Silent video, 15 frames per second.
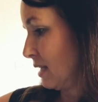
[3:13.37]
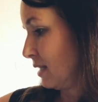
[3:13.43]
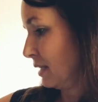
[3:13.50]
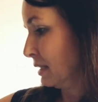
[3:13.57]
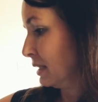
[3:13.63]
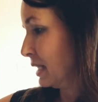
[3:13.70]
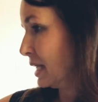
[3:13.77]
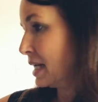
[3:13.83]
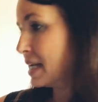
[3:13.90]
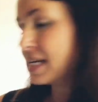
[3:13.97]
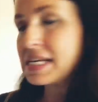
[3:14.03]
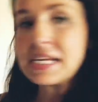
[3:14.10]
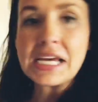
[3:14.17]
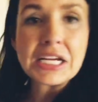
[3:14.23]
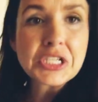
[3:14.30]

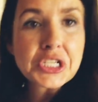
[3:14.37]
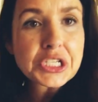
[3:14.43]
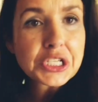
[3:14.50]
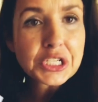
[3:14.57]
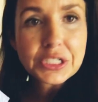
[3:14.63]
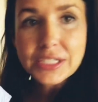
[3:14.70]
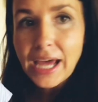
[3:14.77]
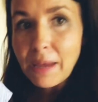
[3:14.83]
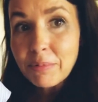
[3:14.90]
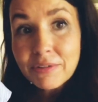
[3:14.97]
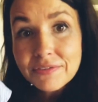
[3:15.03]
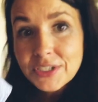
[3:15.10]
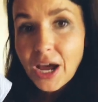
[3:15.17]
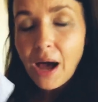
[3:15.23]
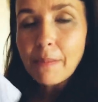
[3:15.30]
linen-ish type of
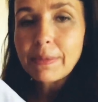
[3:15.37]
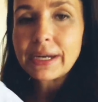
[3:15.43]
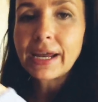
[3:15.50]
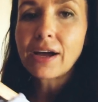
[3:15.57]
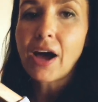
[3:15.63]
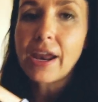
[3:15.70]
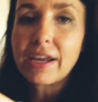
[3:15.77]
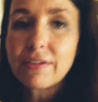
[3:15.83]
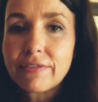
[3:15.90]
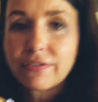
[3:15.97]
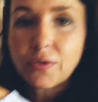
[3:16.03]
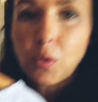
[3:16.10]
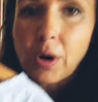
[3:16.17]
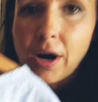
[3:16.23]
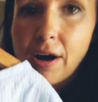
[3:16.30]
top and I got it
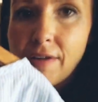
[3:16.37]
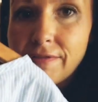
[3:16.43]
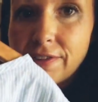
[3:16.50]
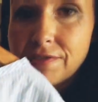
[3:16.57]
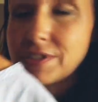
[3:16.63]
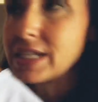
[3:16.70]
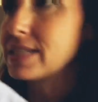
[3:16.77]
for 50